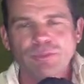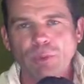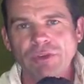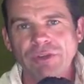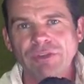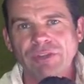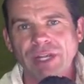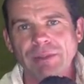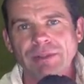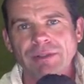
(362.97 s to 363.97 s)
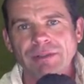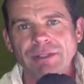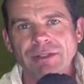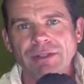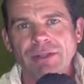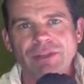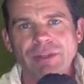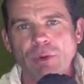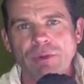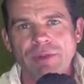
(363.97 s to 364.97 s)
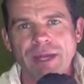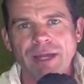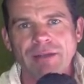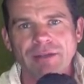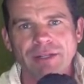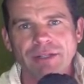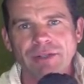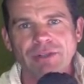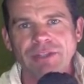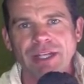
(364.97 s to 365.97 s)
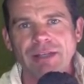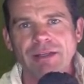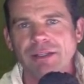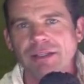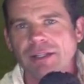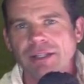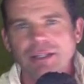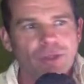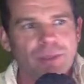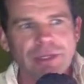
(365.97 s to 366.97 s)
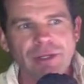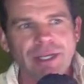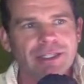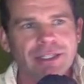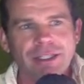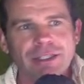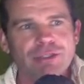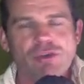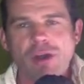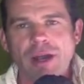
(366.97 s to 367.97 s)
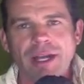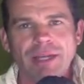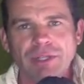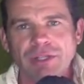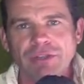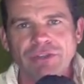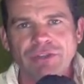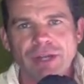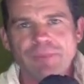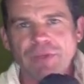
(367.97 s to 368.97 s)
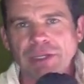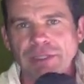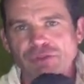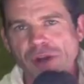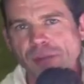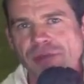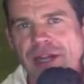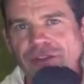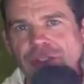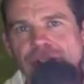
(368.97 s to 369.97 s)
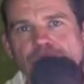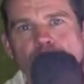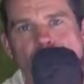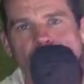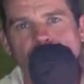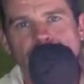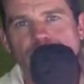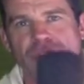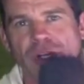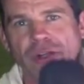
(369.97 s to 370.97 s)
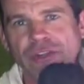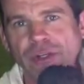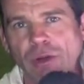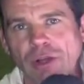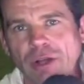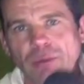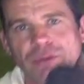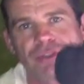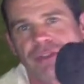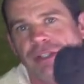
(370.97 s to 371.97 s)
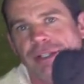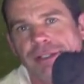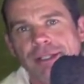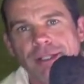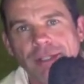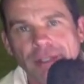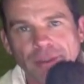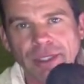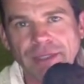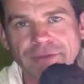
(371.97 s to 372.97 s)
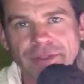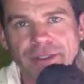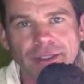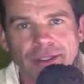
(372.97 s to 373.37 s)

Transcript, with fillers: sport and entertainment. All right, don't sit more than that. All right, don't get, don't be like crying because the Livestrong bracelet you wore, which I said all along was just, you know, whatever,